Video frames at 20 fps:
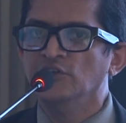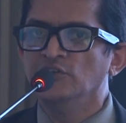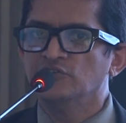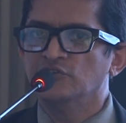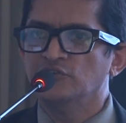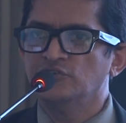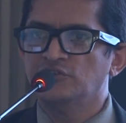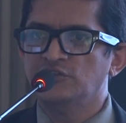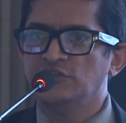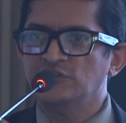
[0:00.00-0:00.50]

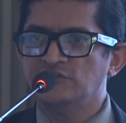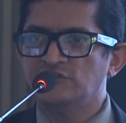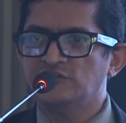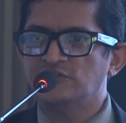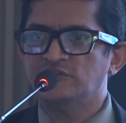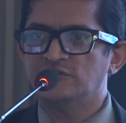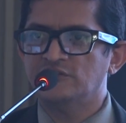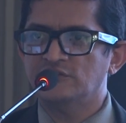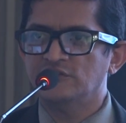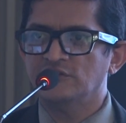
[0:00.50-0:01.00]
So
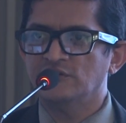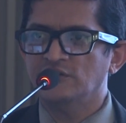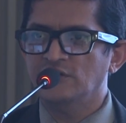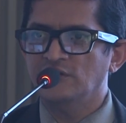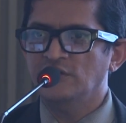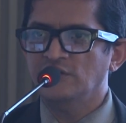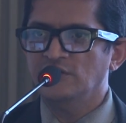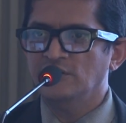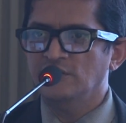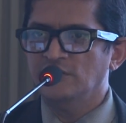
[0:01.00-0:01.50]
this
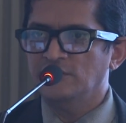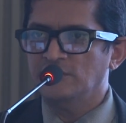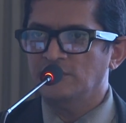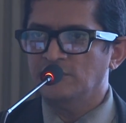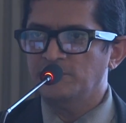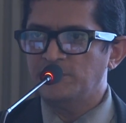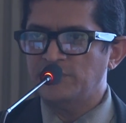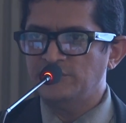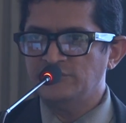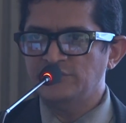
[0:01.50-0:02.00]

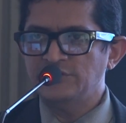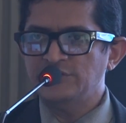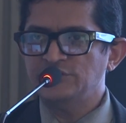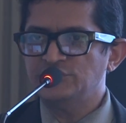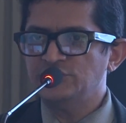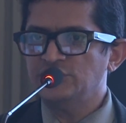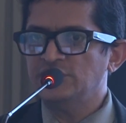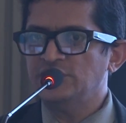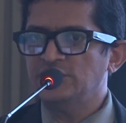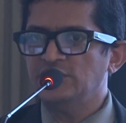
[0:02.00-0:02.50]

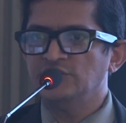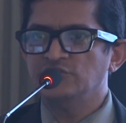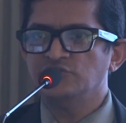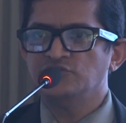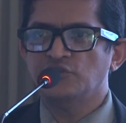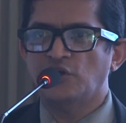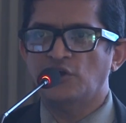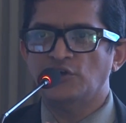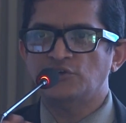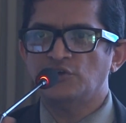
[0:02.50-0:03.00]
presentation is
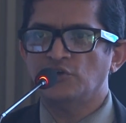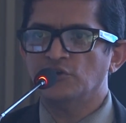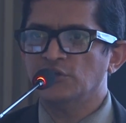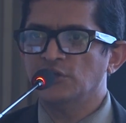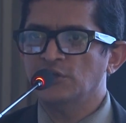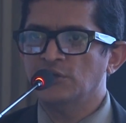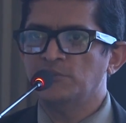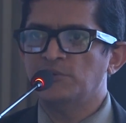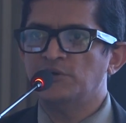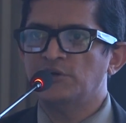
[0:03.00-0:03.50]
not
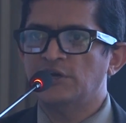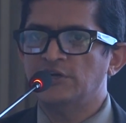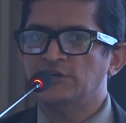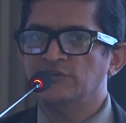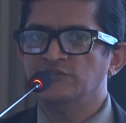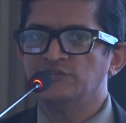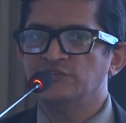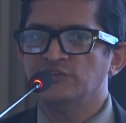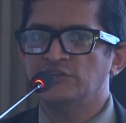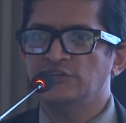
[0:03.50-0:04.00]
talking about
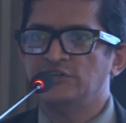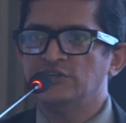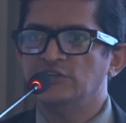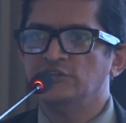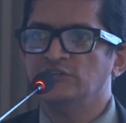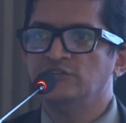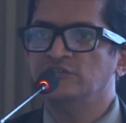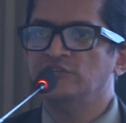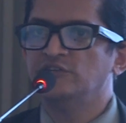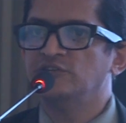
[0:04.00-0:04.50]
artificial
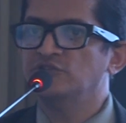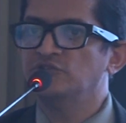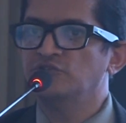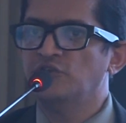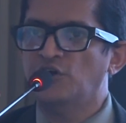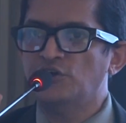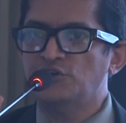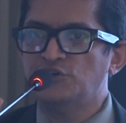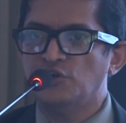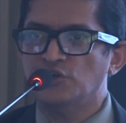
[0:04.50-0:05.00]
intelligence, it is
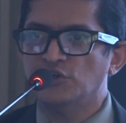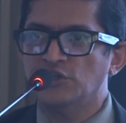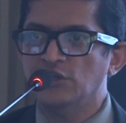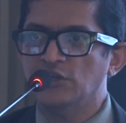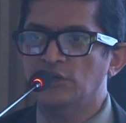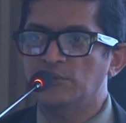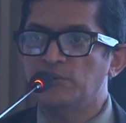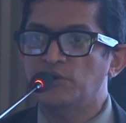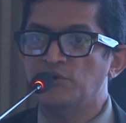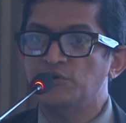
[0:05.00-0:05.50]
not
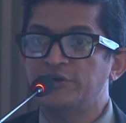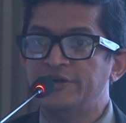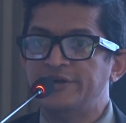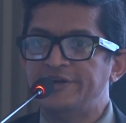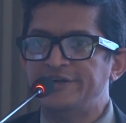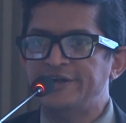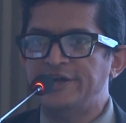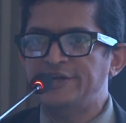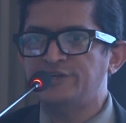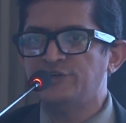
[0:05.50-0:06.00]
talking about
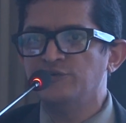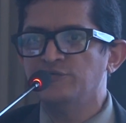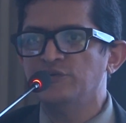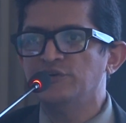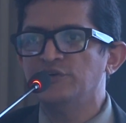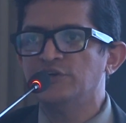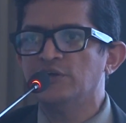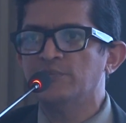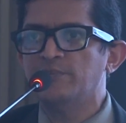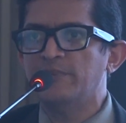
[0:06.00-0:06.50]

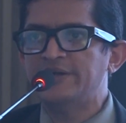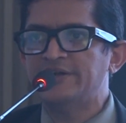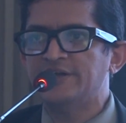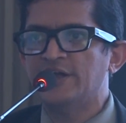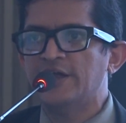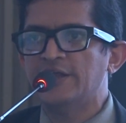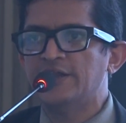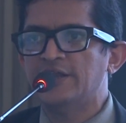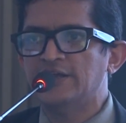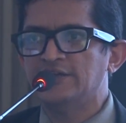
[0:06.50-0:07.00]
network
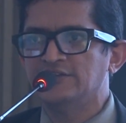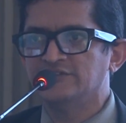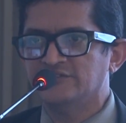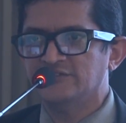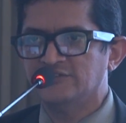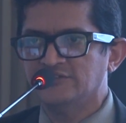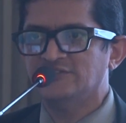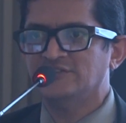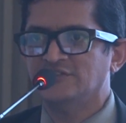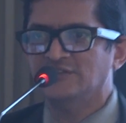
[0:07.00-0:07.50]

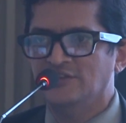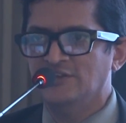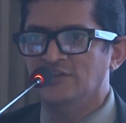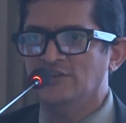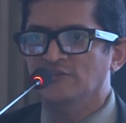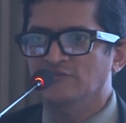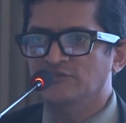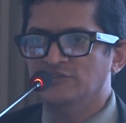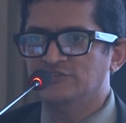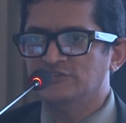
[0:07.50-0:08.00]
meta-analysis,
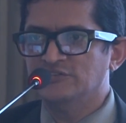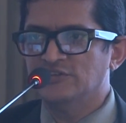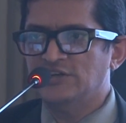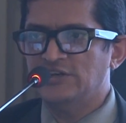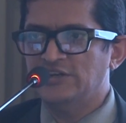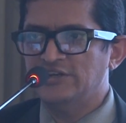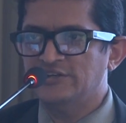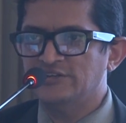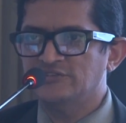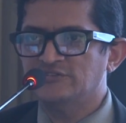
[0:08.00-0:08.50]
which is the
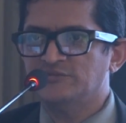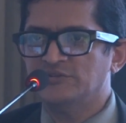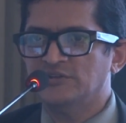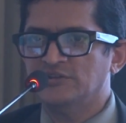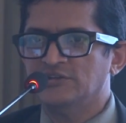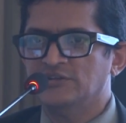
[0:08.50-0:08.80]
latest